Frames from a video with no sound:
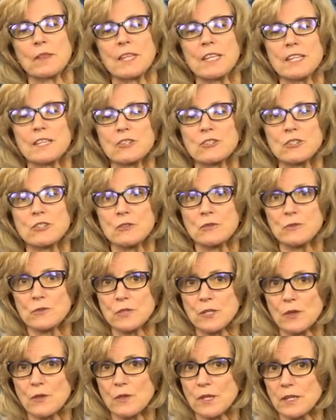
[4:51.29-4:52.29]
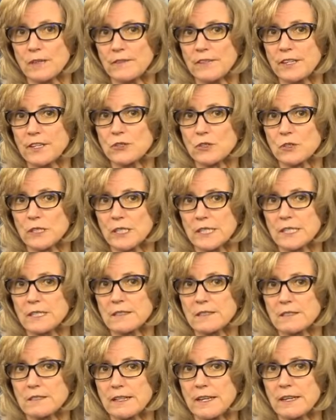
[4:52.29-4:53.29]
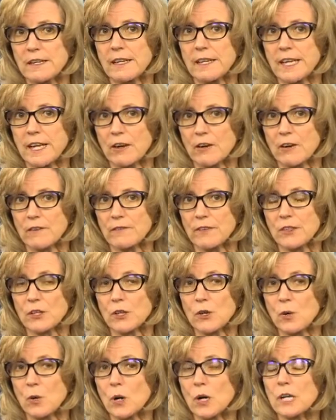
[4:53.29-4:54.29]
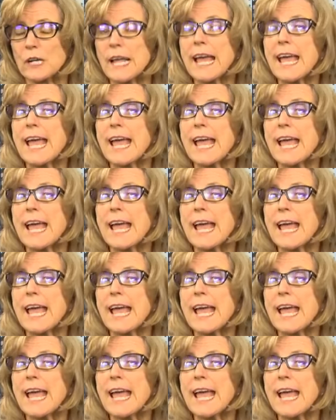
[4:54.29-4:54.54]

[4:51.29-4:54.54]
the issue so that eventually it gets taken care of in the court.